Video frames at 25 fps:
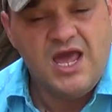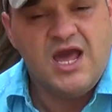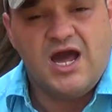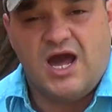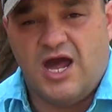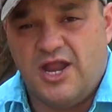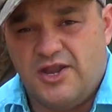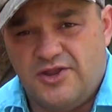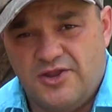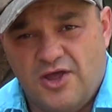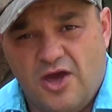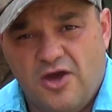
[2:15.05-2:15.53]

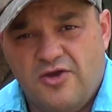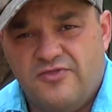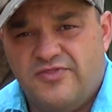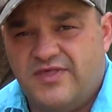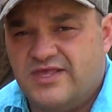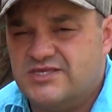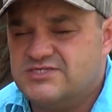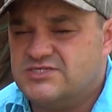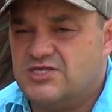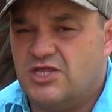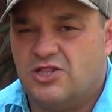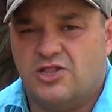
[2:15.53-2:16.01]
I know
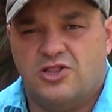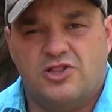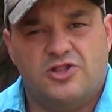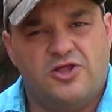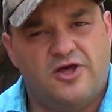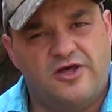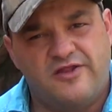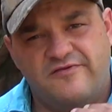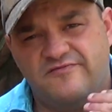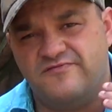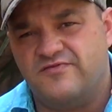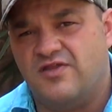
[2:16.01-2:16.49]
there's a
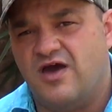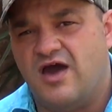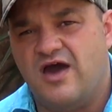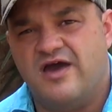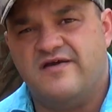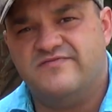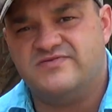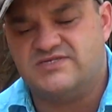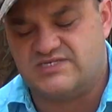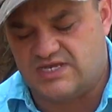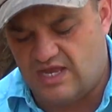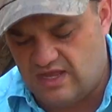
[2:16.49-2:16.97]
lot of
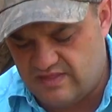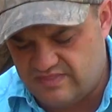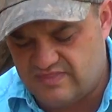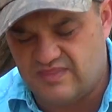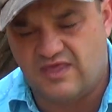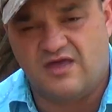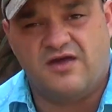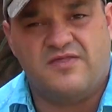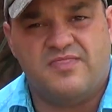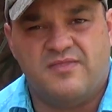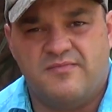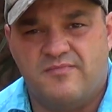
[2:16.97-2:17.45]
knives out
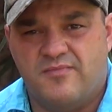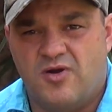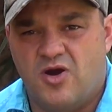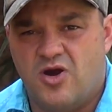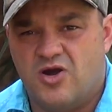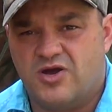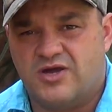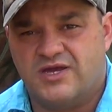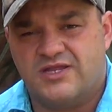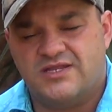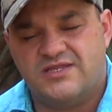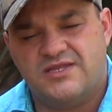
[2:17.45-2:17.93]
there on the
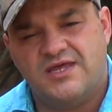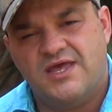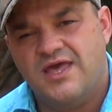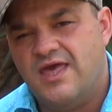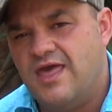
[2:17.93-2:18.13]
market,